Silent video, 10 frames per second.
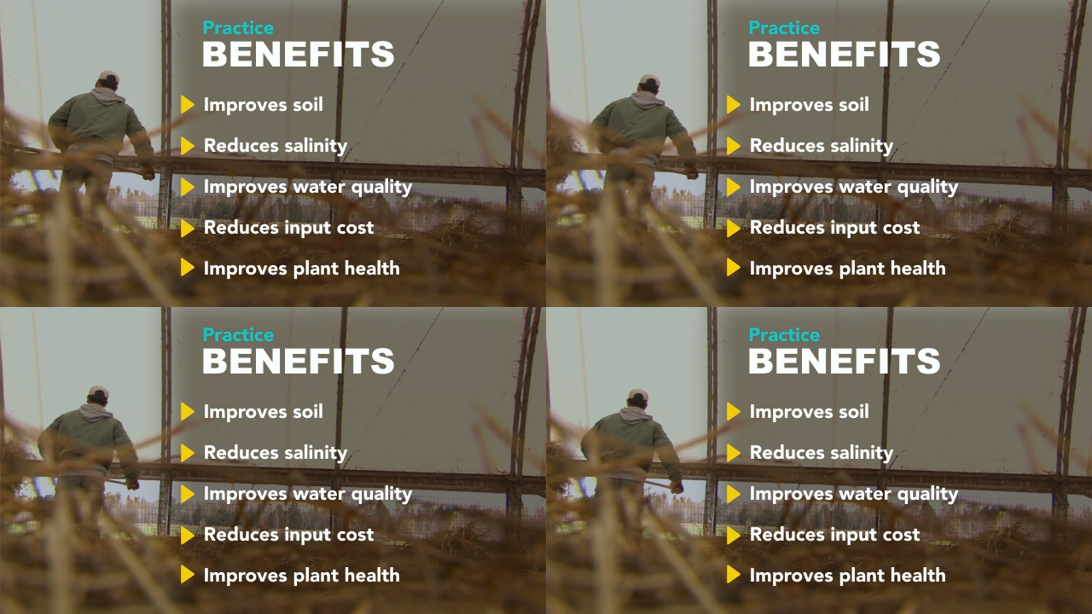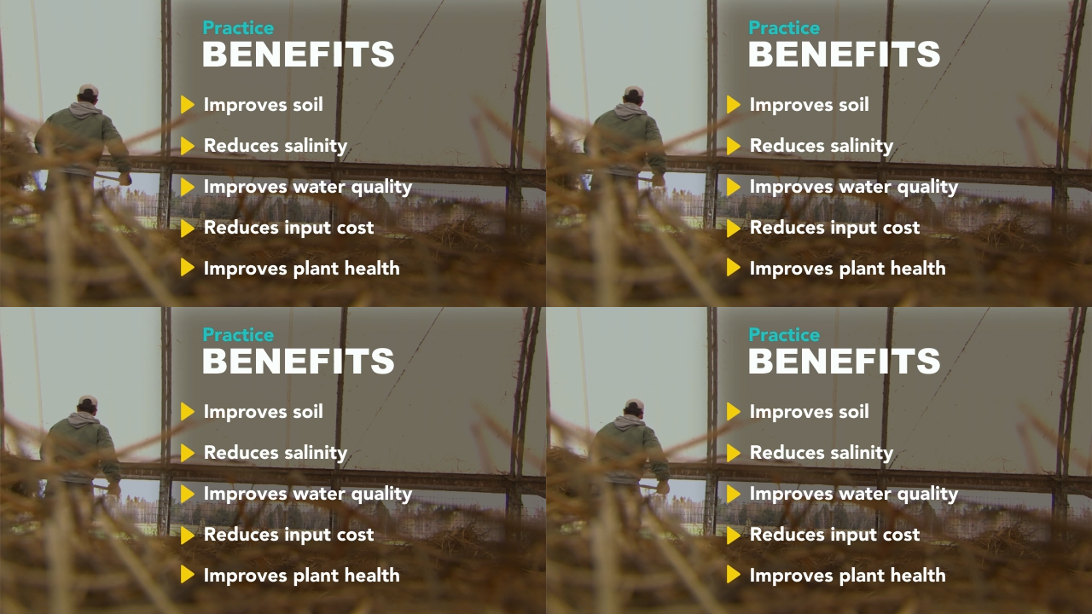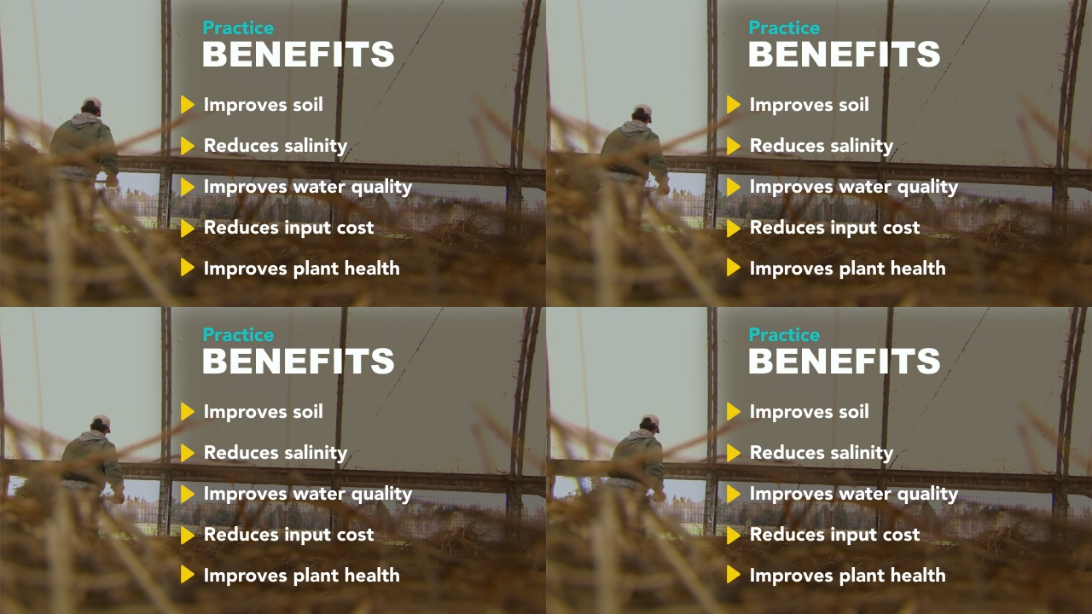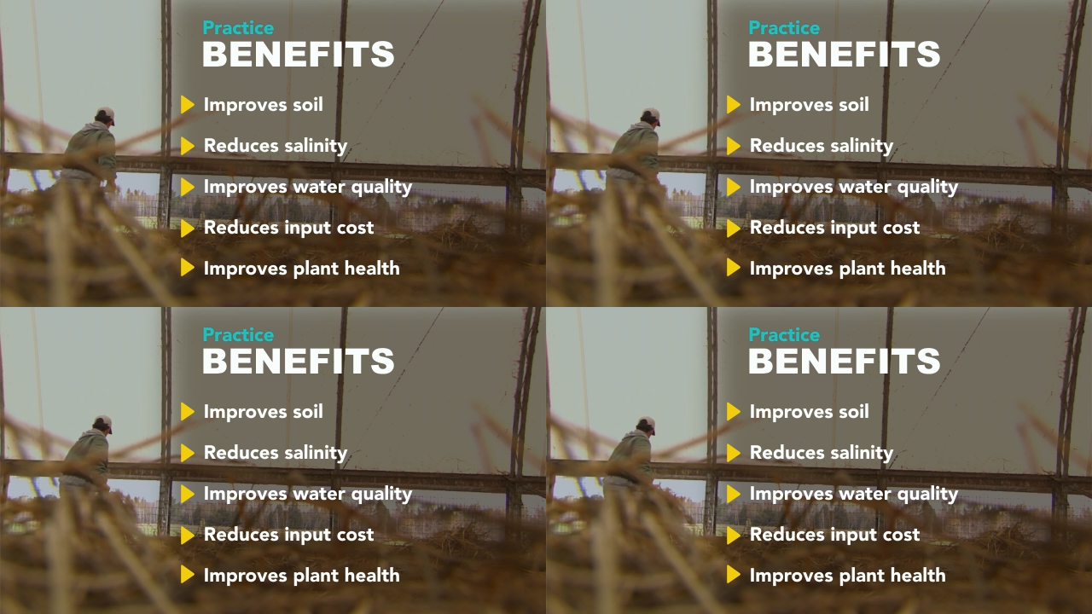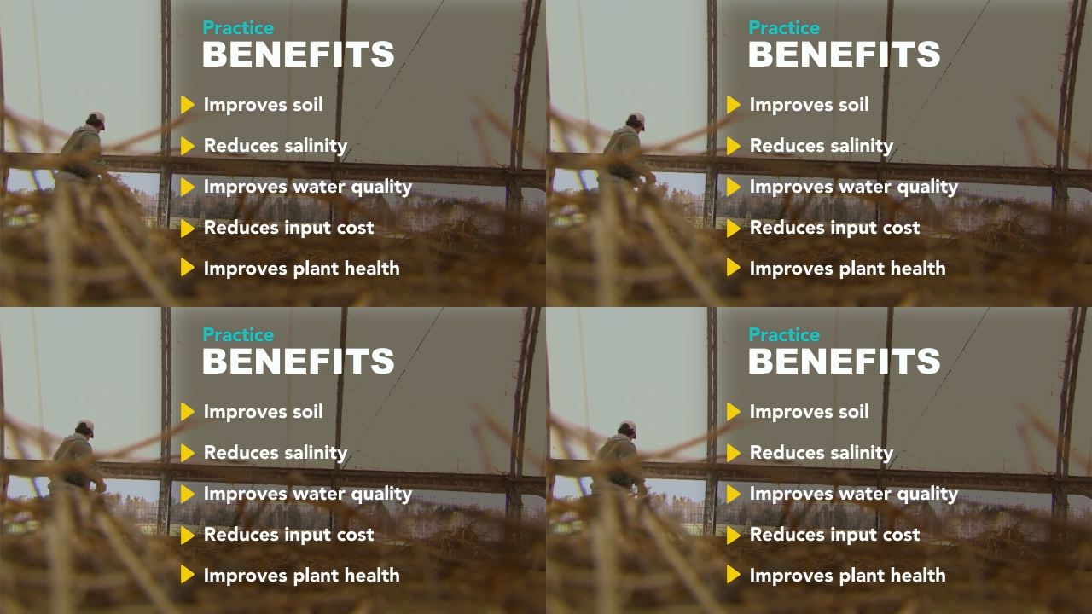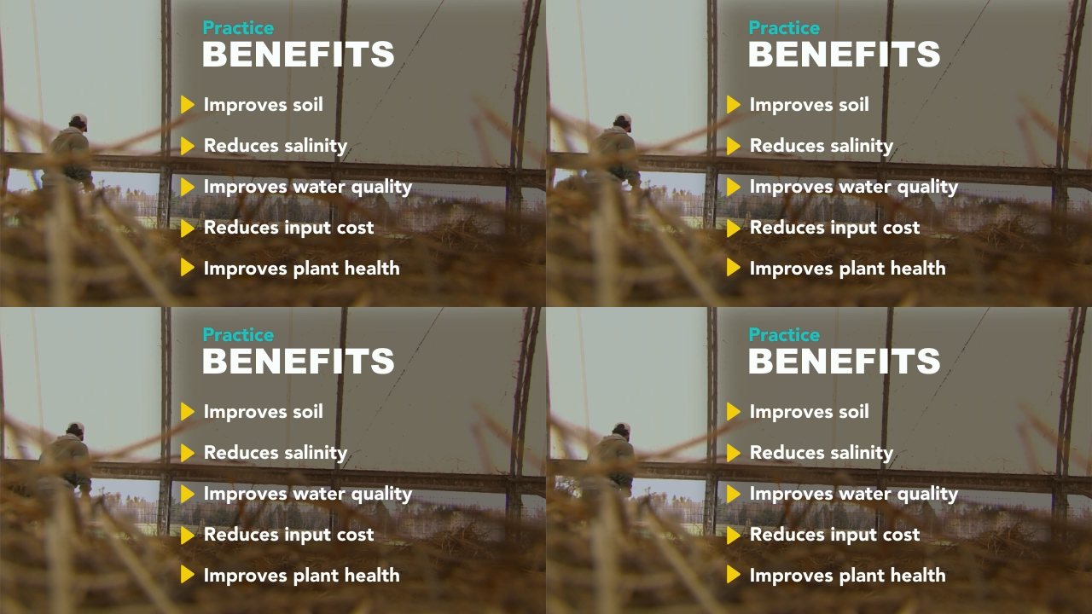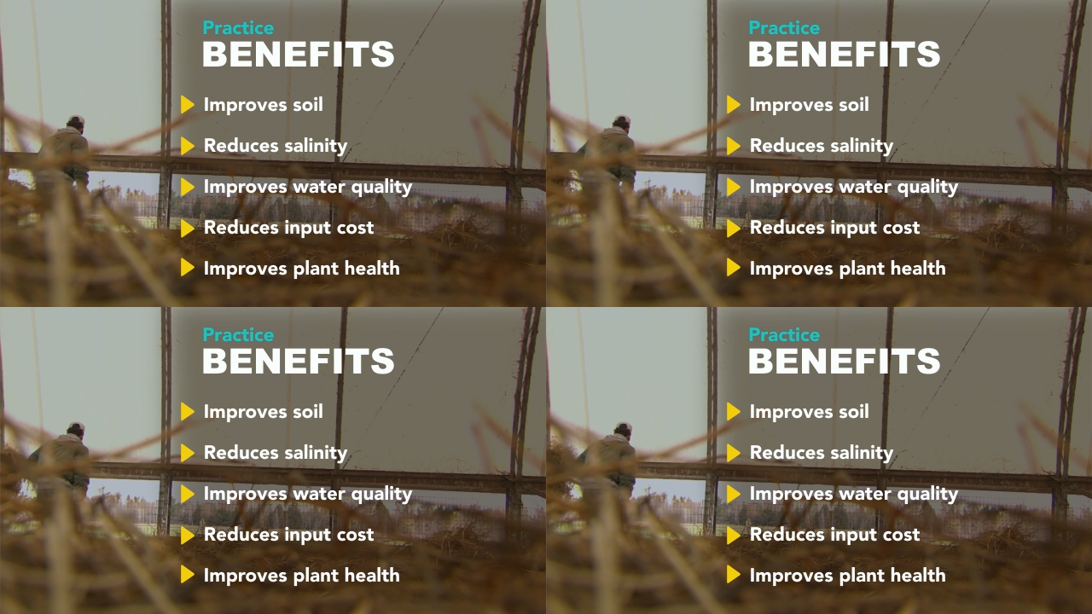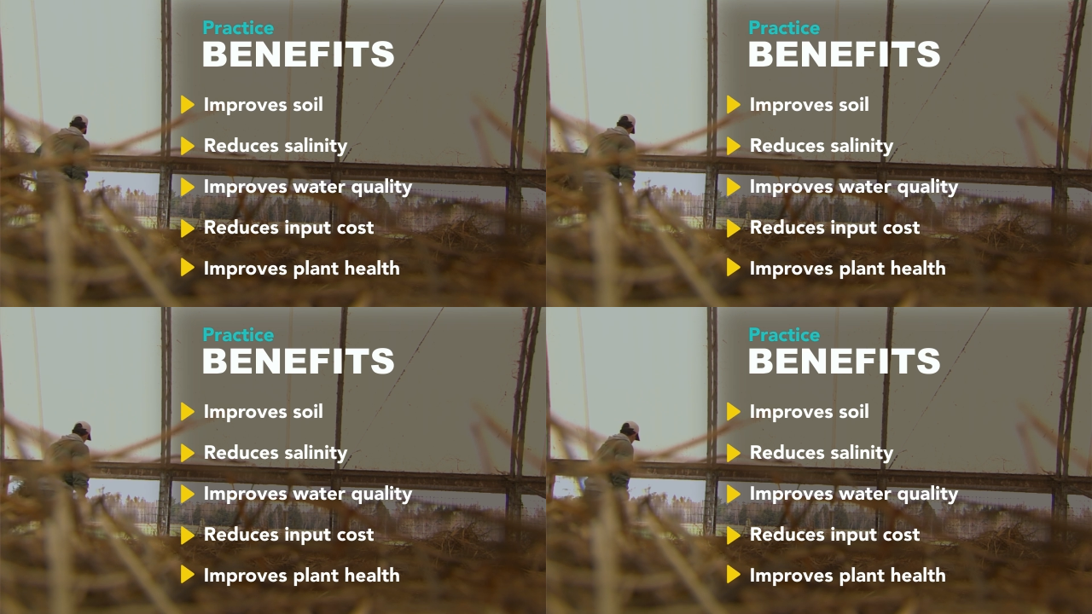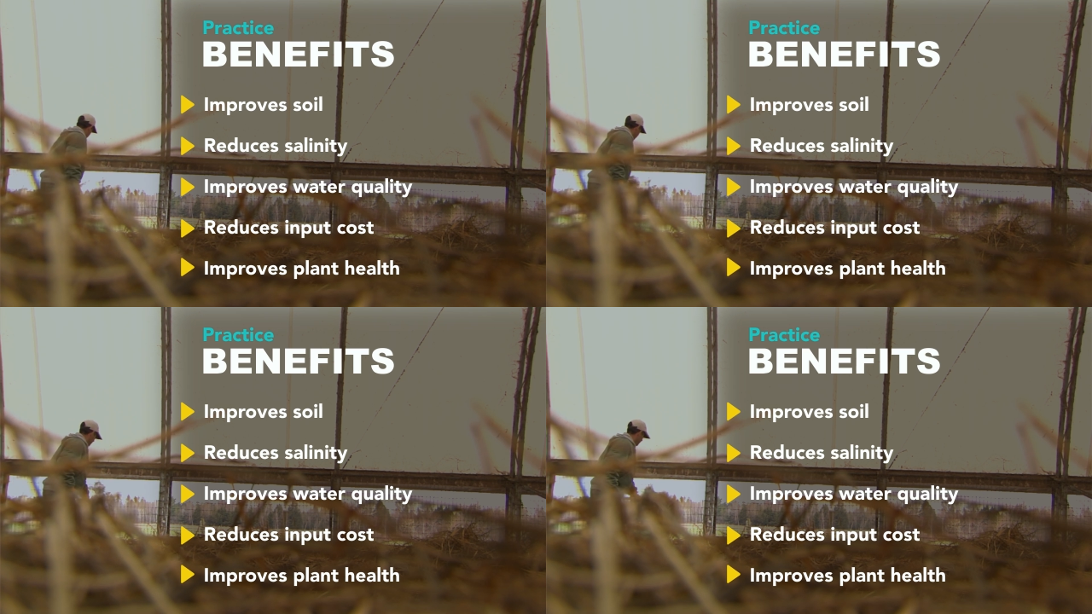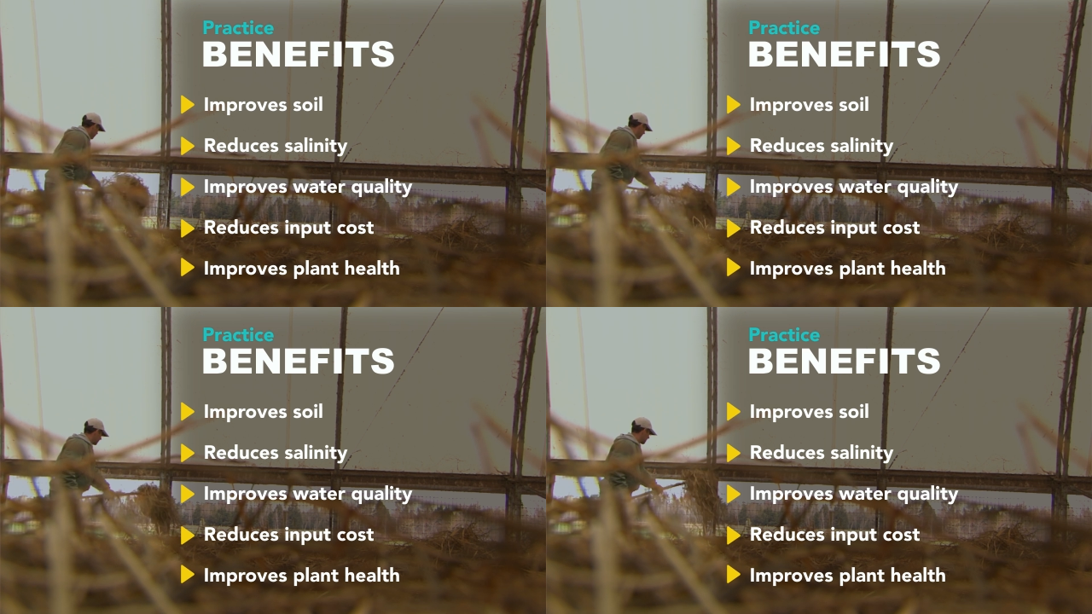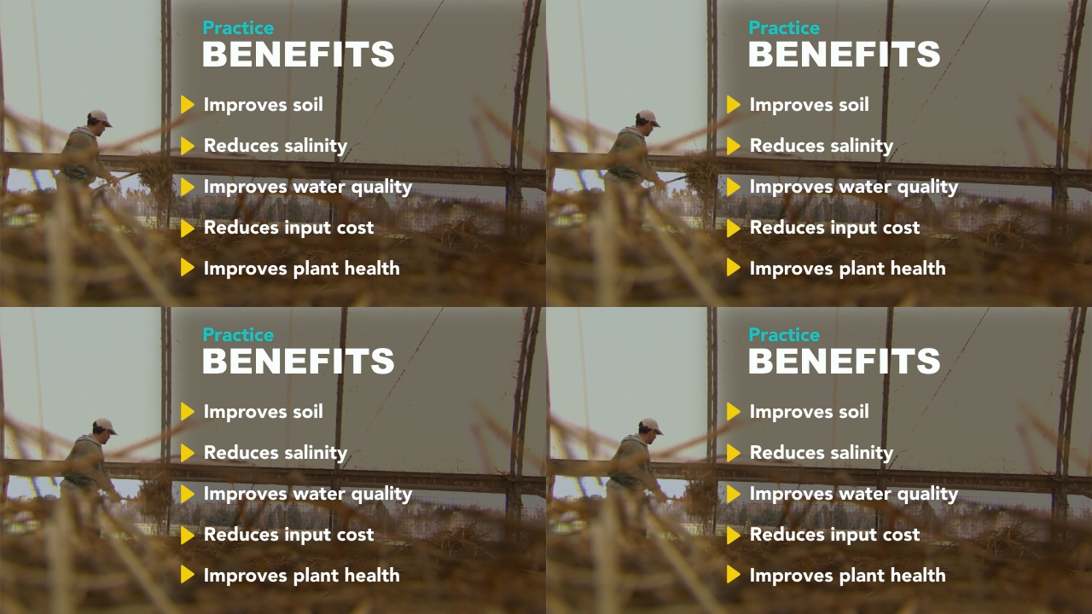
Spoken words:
[unreadable: no face in view]